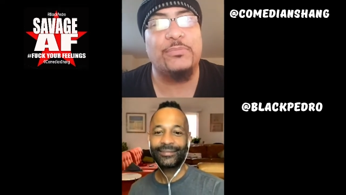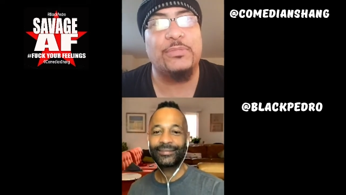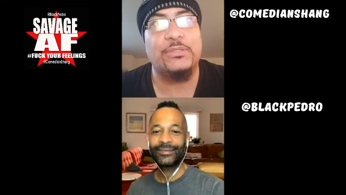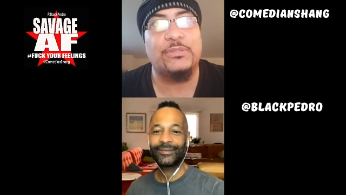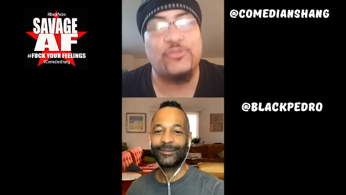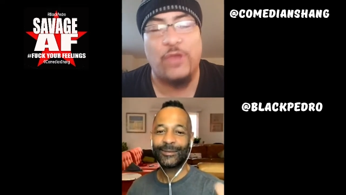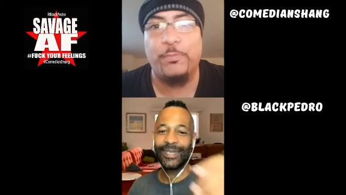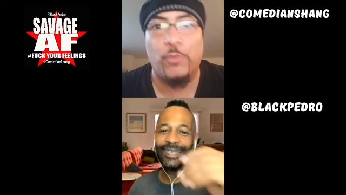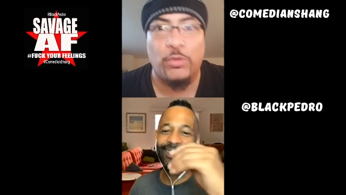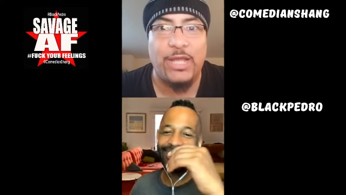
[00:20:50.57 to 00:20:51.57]
Speaker 1: Trump will
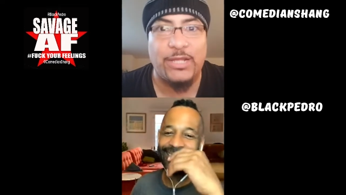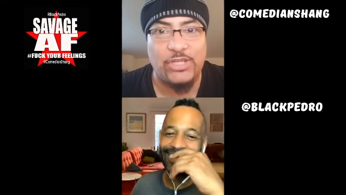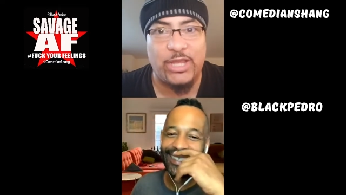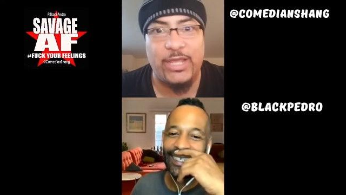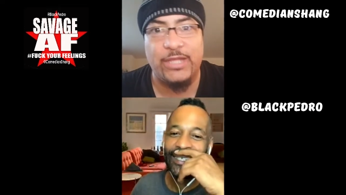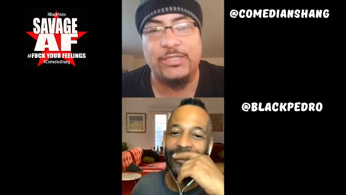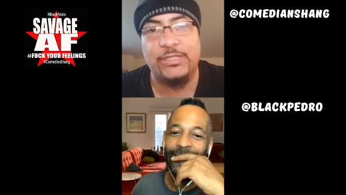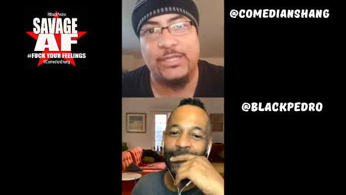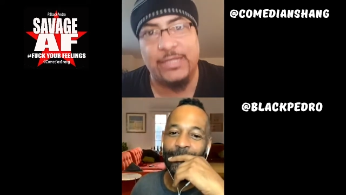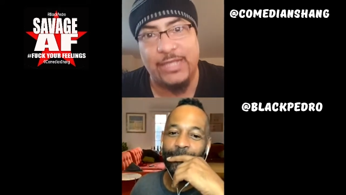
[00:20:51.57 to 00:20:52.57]
not change. The
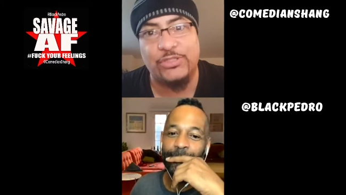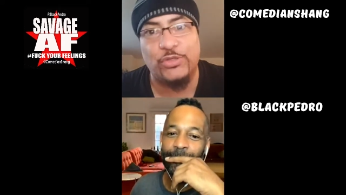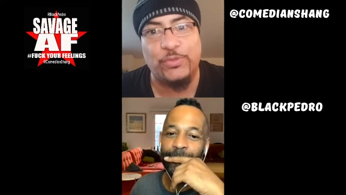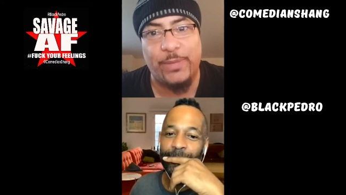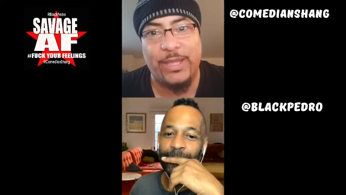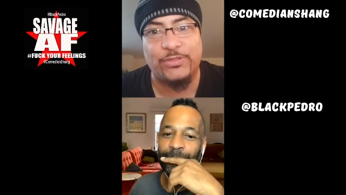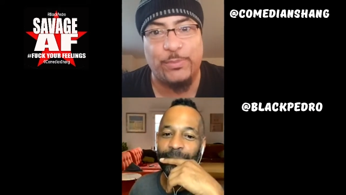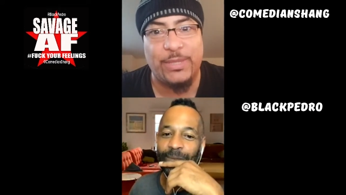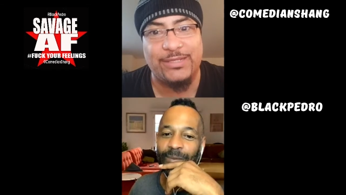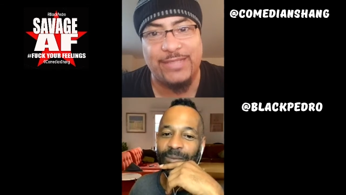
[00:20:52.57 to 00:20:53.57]
next two debates will be
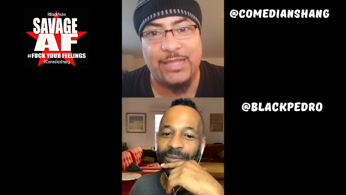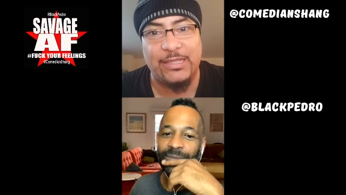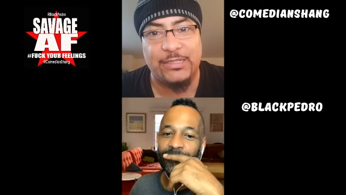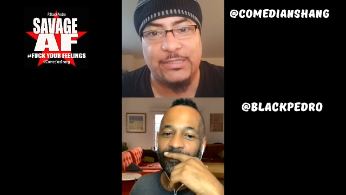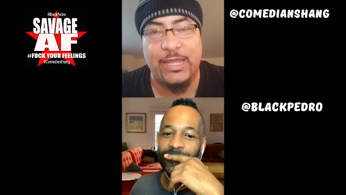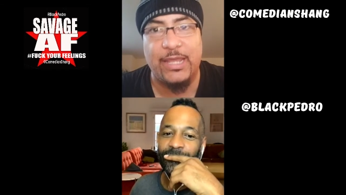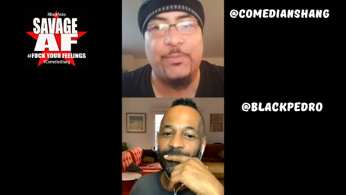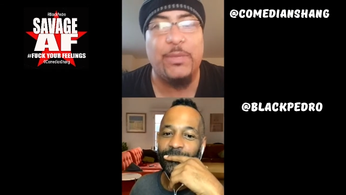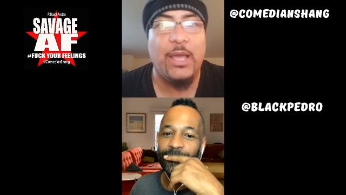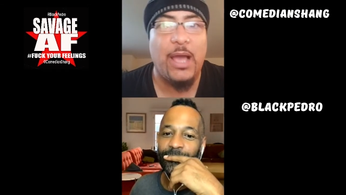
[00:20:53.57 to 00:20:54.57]
exactly the same.
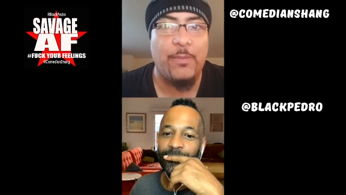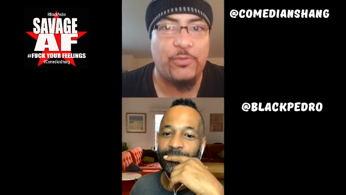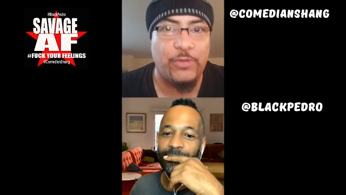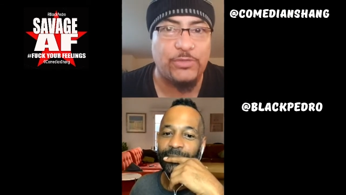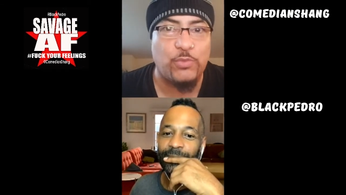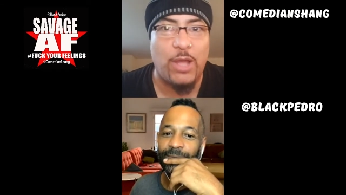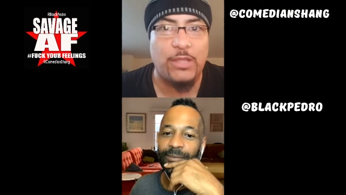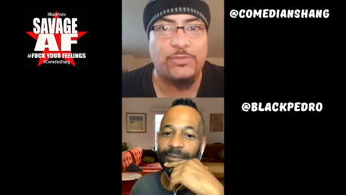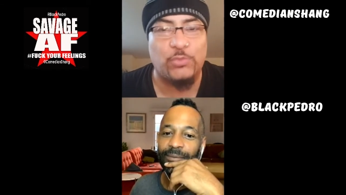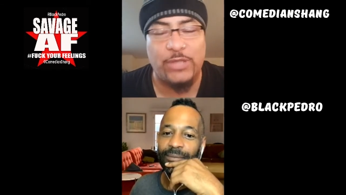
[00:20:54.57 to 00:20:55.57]
Chris Wallace will
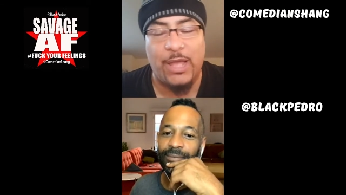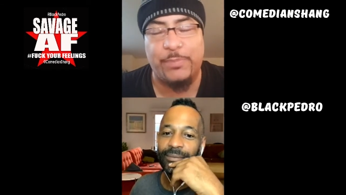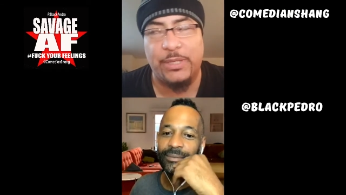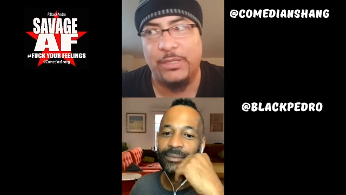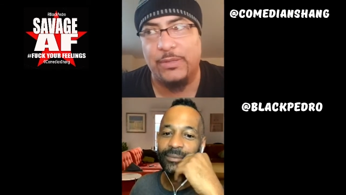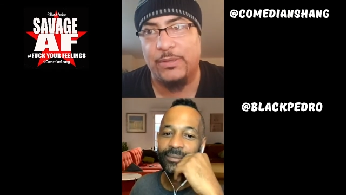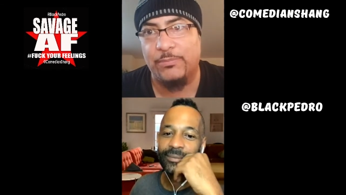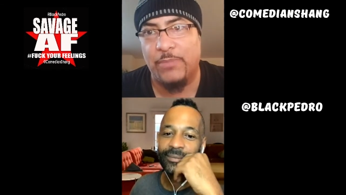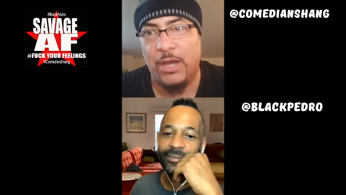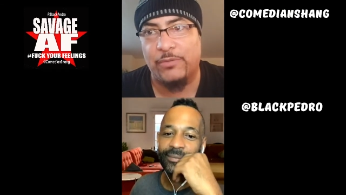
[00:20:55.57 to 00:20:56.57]
not be the
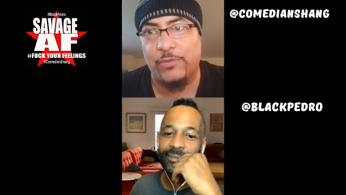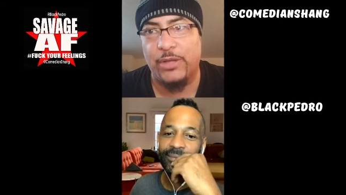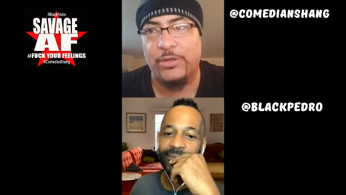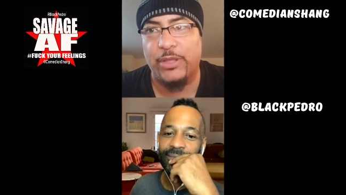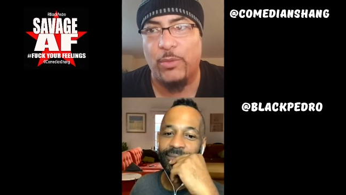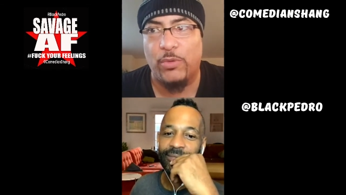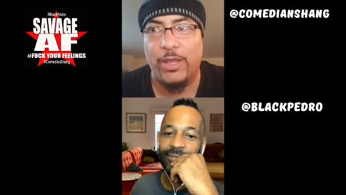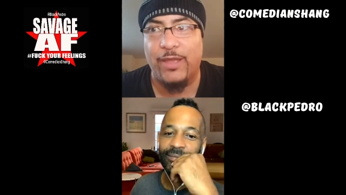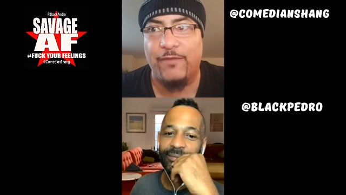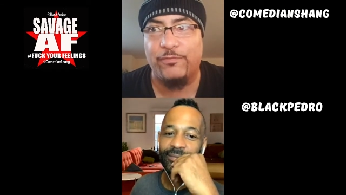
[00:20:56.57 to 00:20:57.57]
moderator. They will have
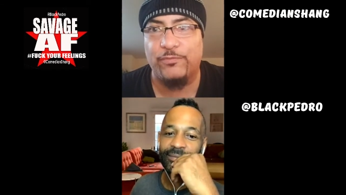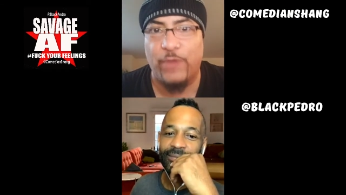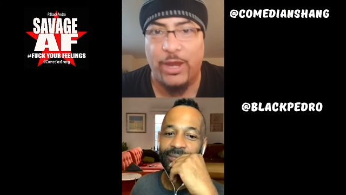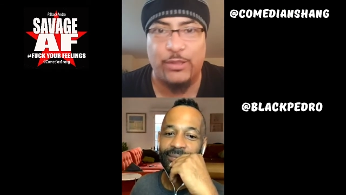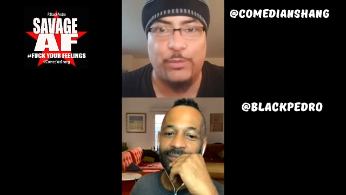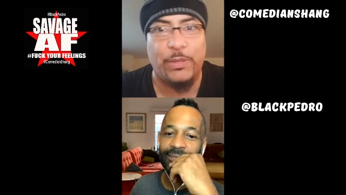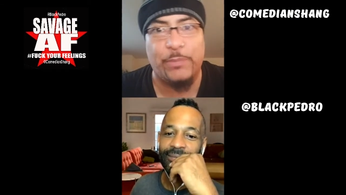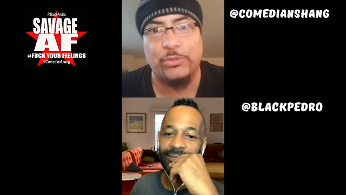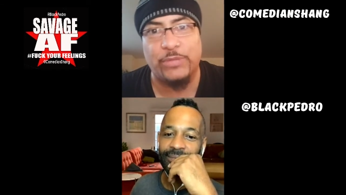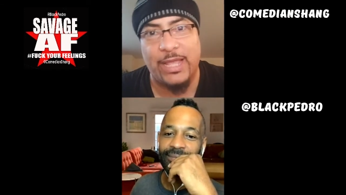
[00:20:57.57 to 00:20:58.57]
regular people
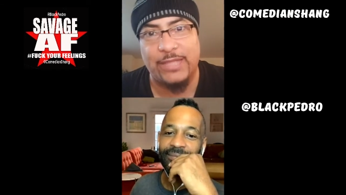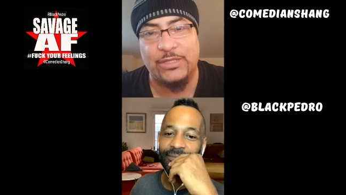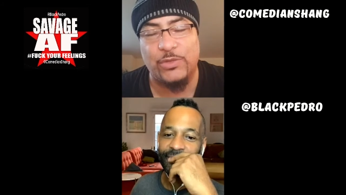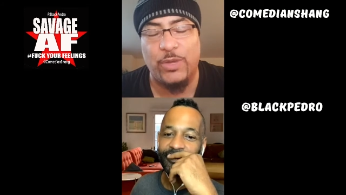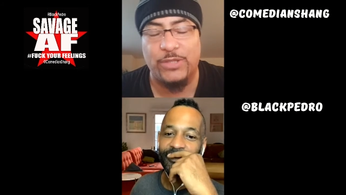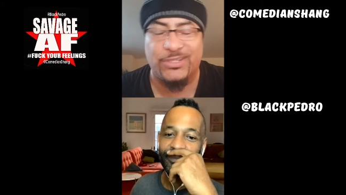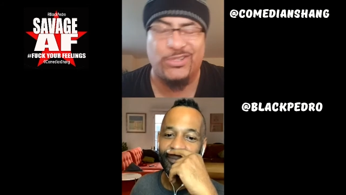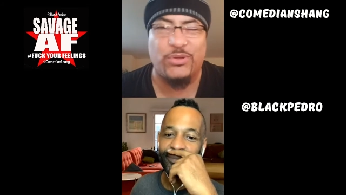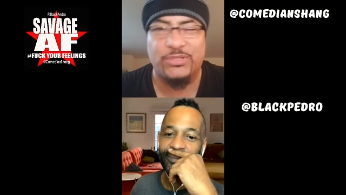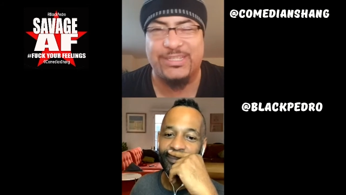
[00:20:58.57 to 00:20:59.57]
asking questions or
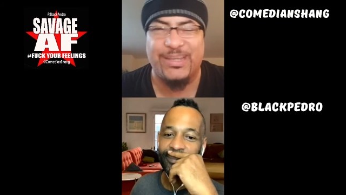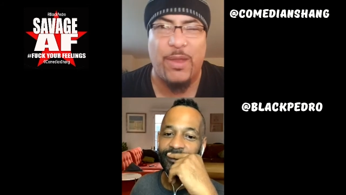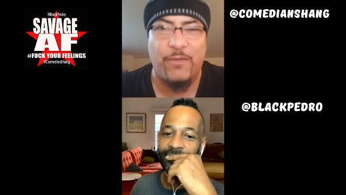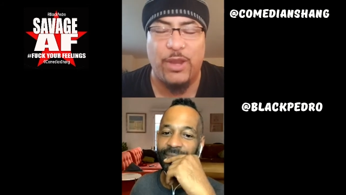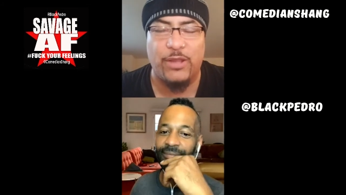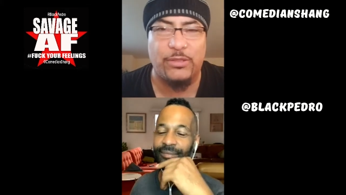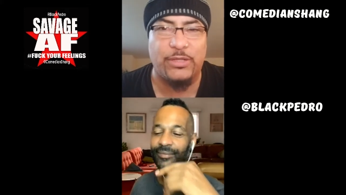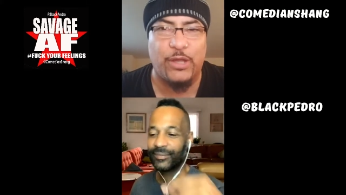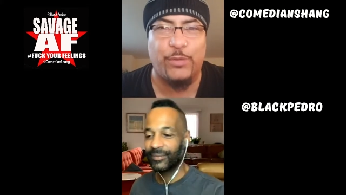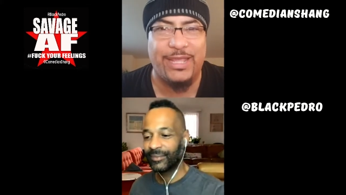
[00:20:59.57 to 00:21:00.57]
semi-regular. They're going to be
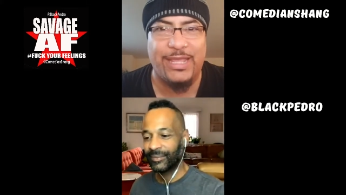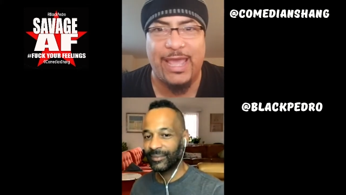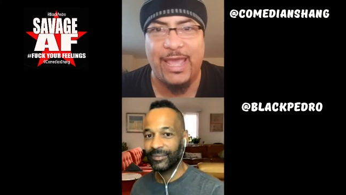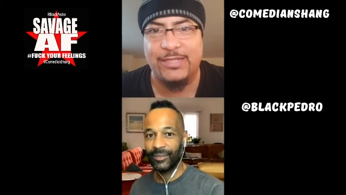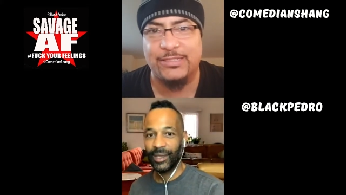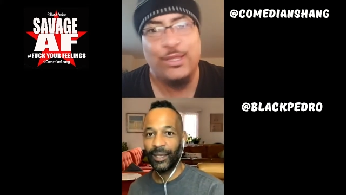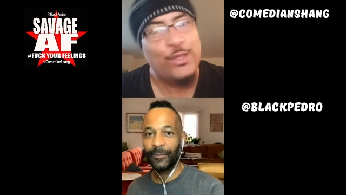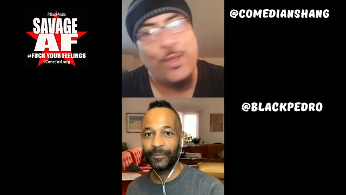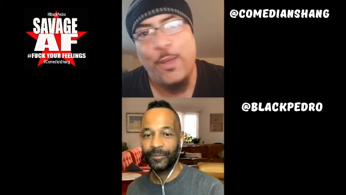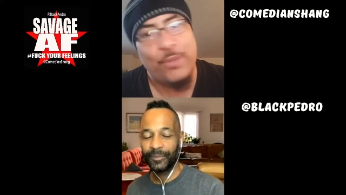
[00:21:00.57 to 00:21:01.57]
cast. Yeah.
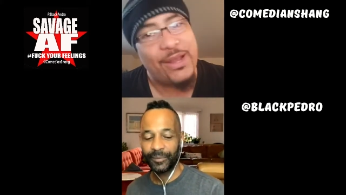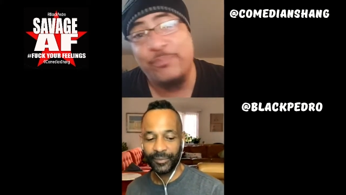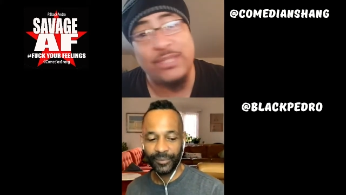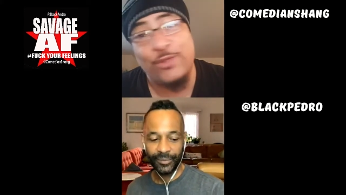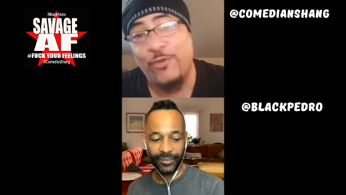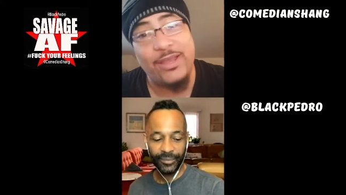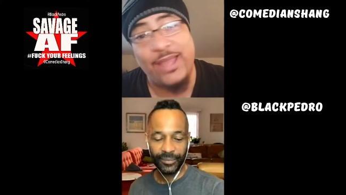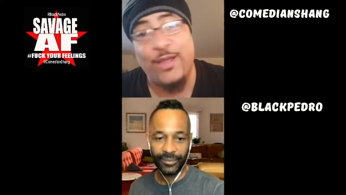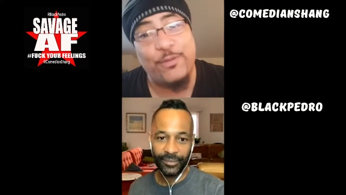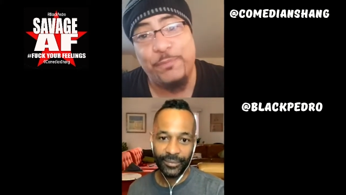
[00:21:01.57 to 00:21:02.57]
But I'm telling you right now,
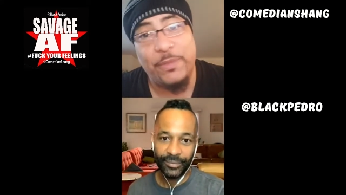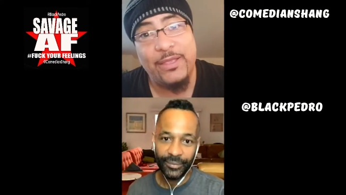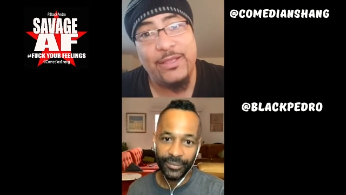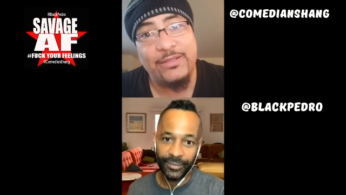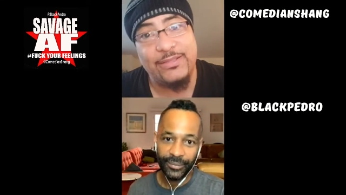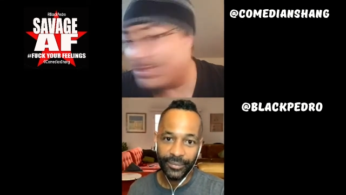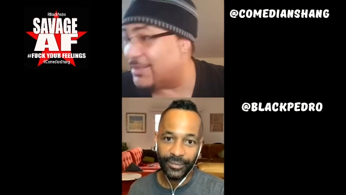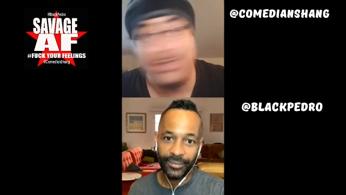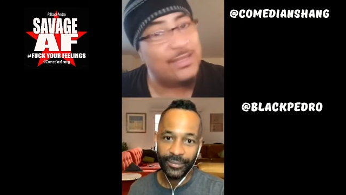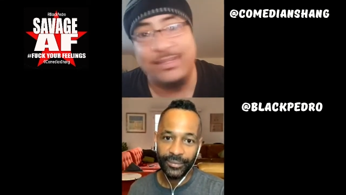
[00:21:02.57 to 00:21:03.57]

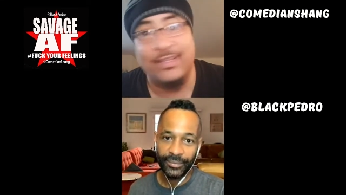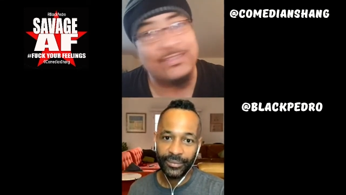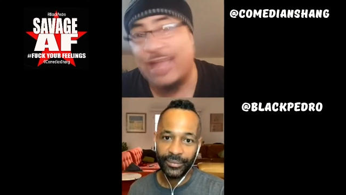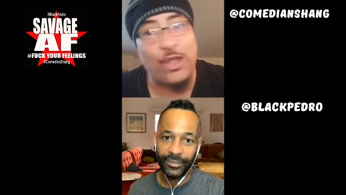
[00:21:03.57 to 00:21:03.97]
it's not going